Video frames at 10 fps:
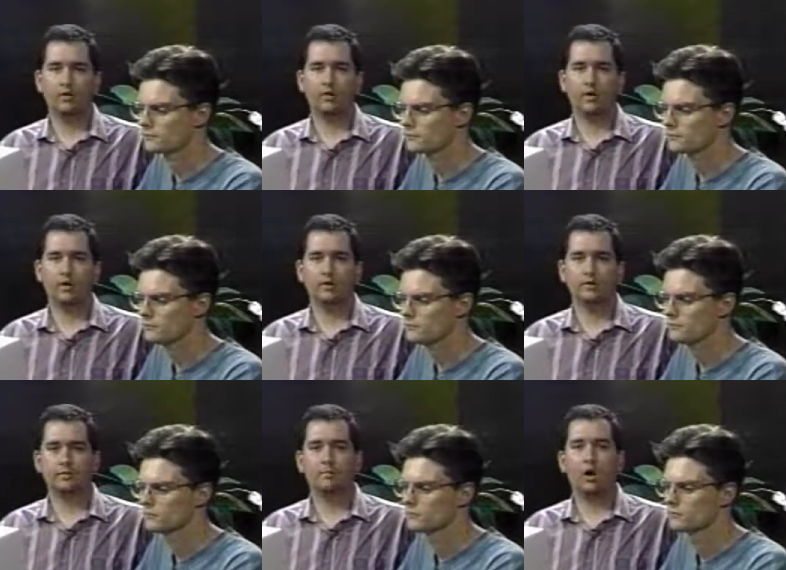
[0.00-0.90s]
Speaker 1: out there
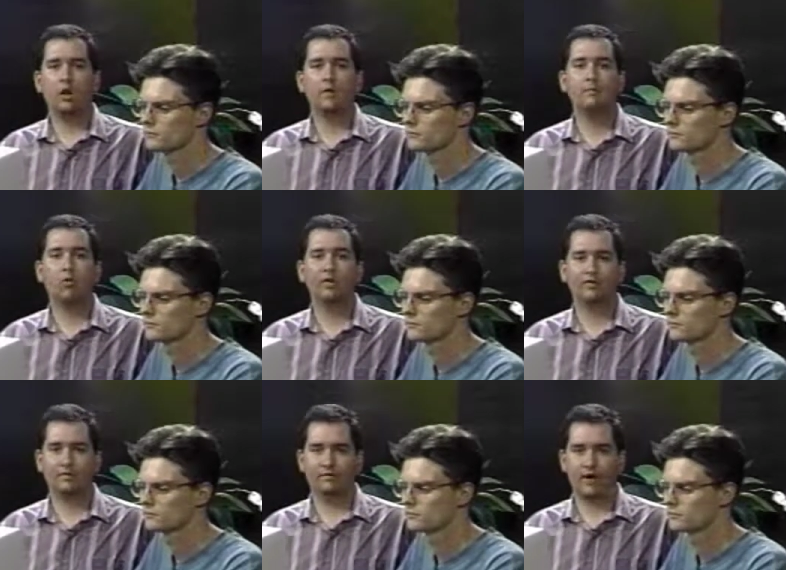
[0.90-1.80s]
is a
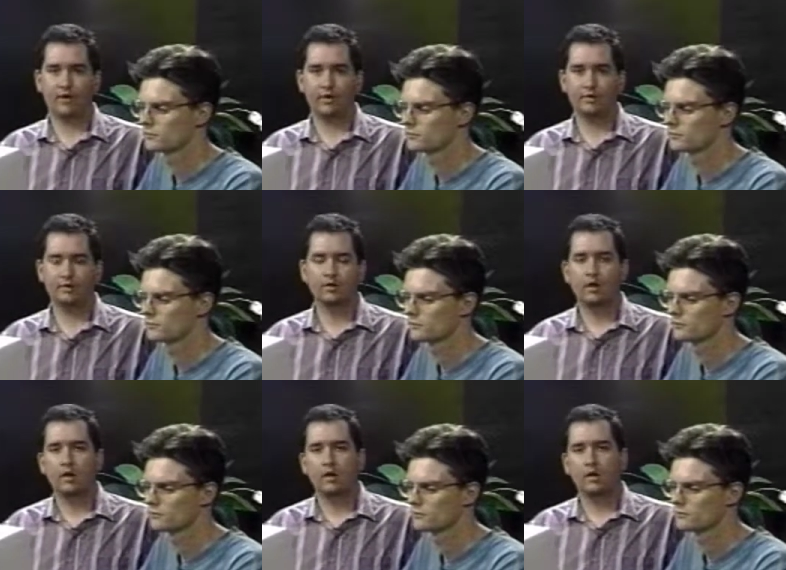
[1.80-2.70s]
polymorphic virus.
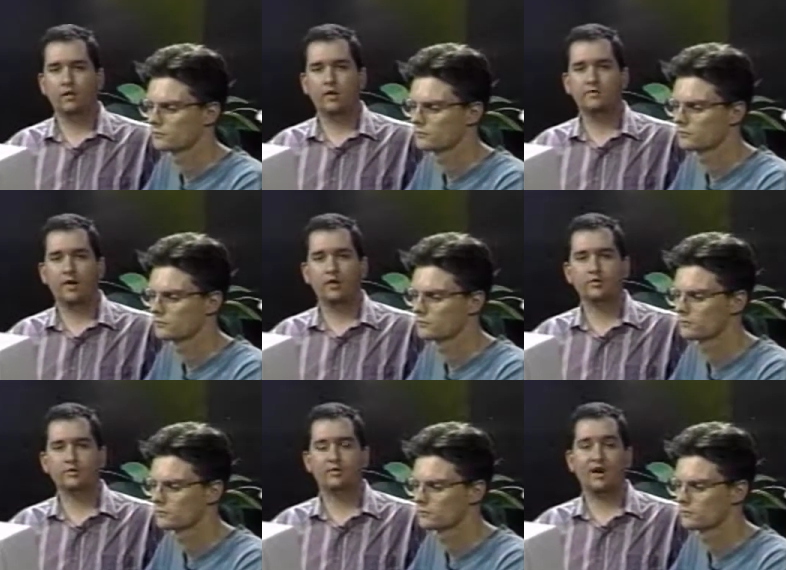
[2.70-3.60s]
Now, these
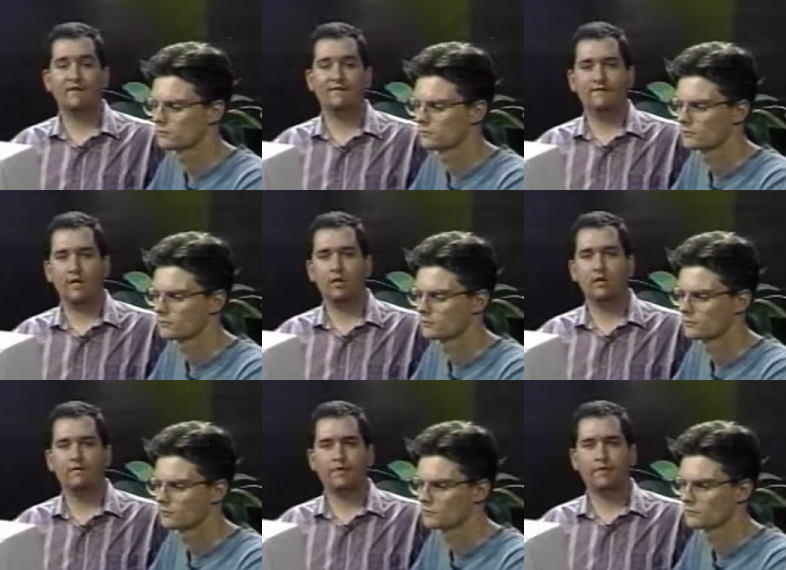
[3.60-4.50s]
viruses are
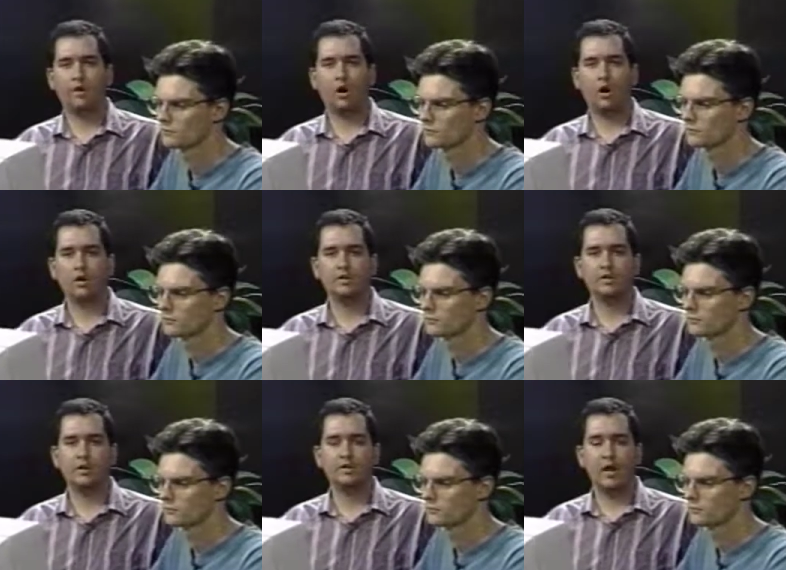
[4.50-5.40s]
very, very hard
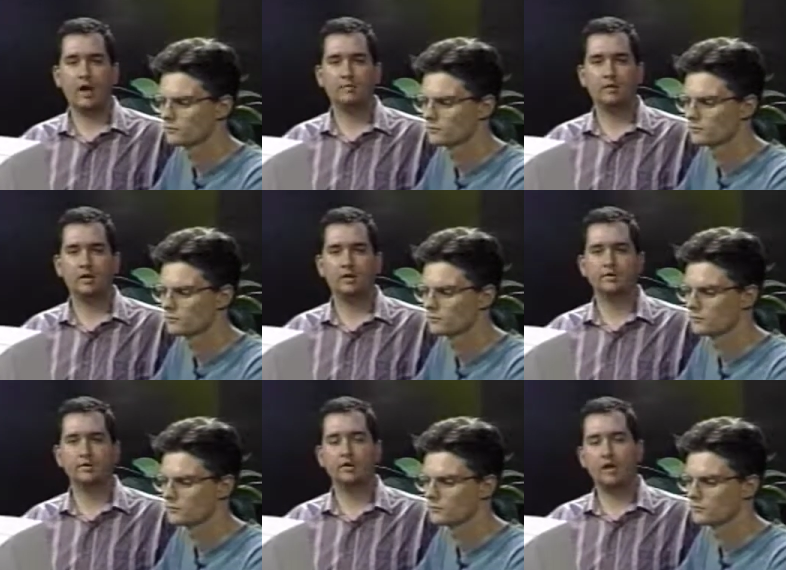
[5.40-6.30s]
to detect
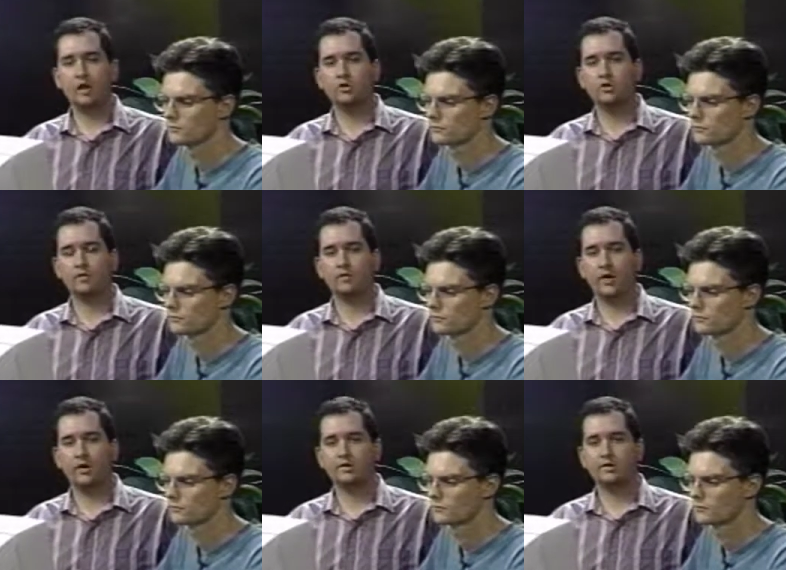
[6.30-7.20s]
because the nature of the
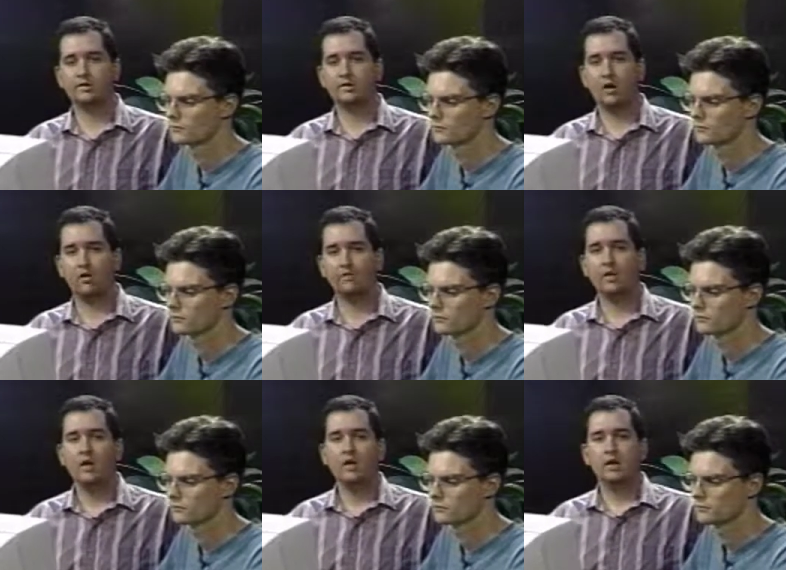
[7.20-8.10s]
virus
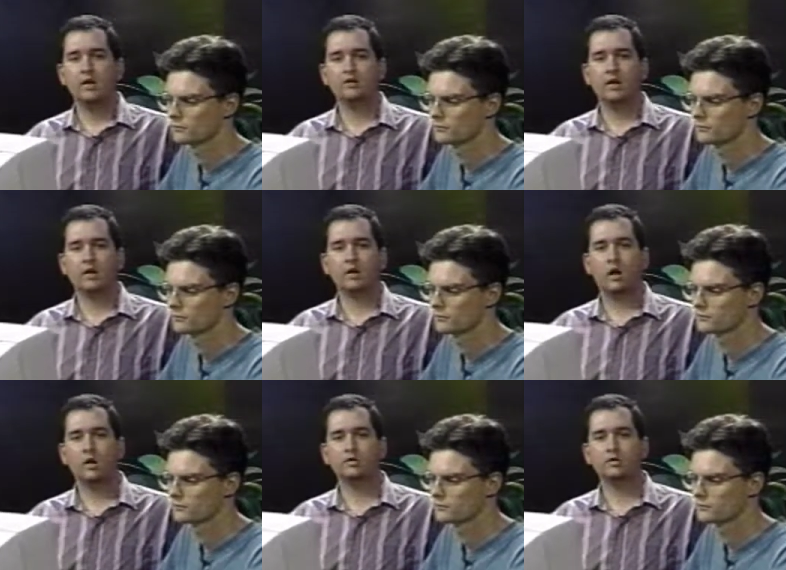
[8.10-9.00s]
itself is that it
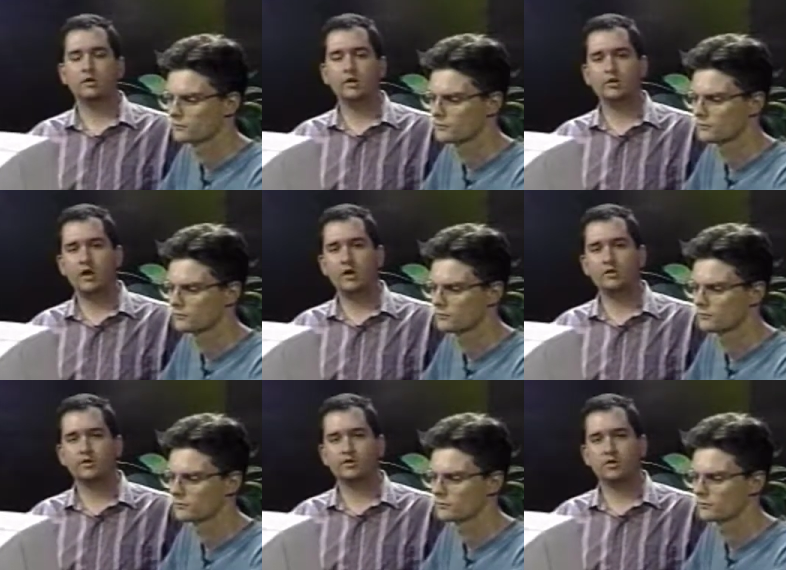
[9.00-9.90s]
constantly
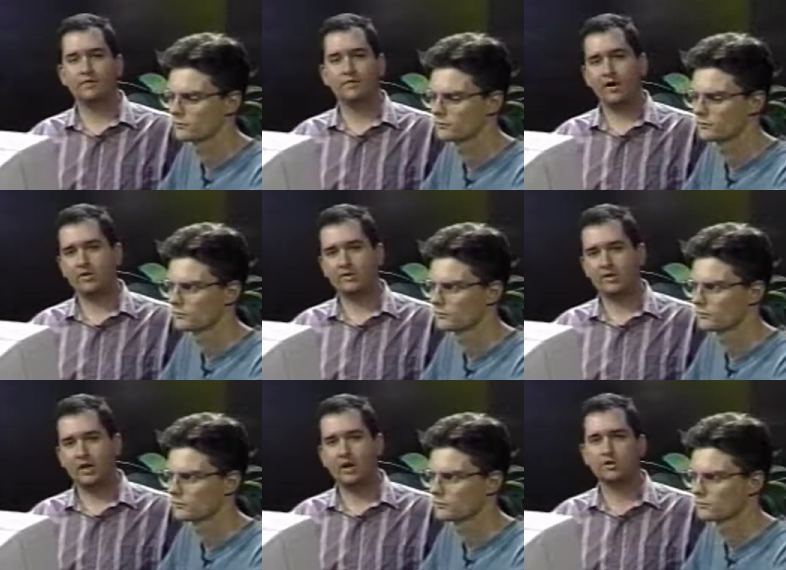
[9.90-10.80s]
changes, so the virus
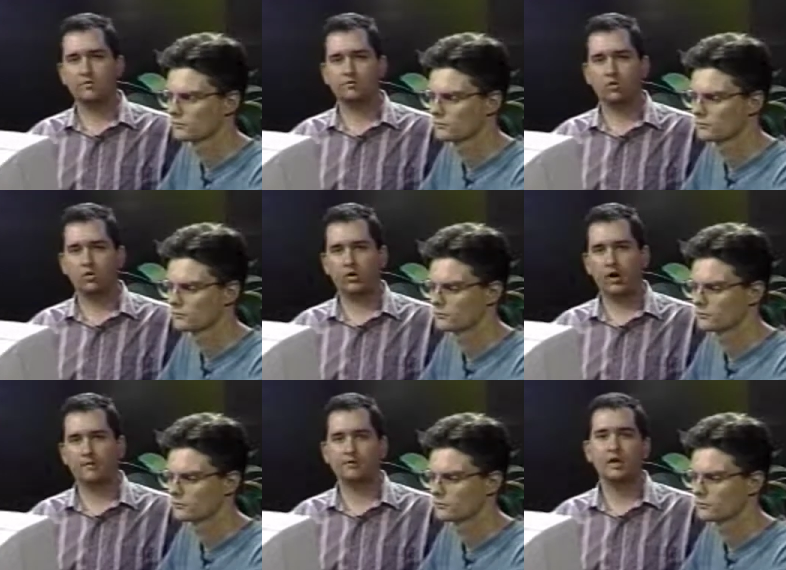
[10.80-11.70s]
detection
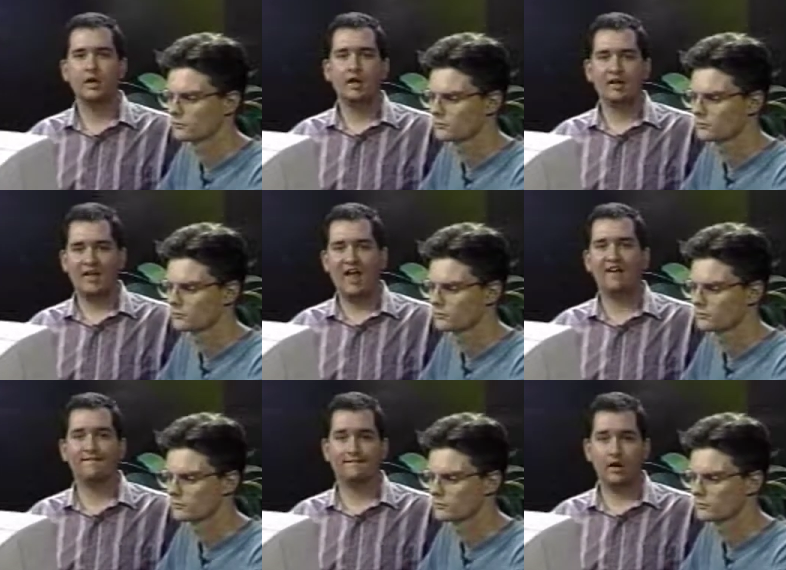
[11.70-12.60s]
programs
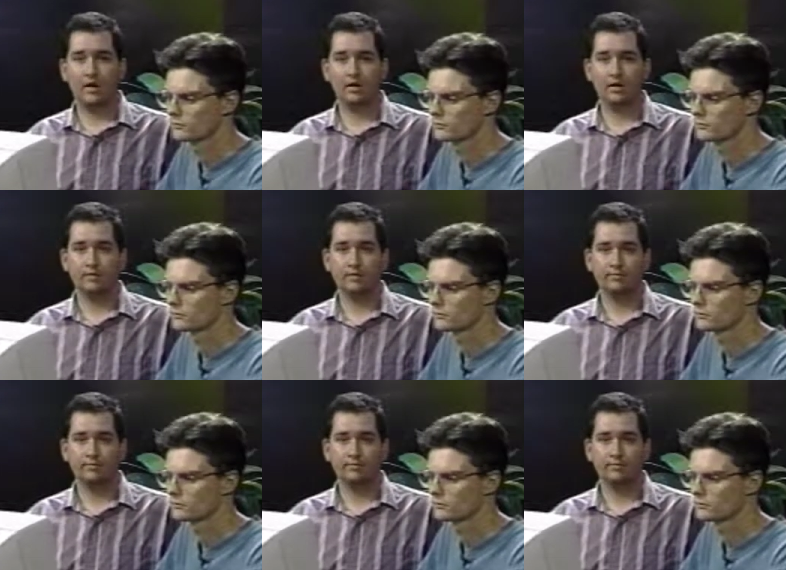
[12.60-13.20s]
can't find it.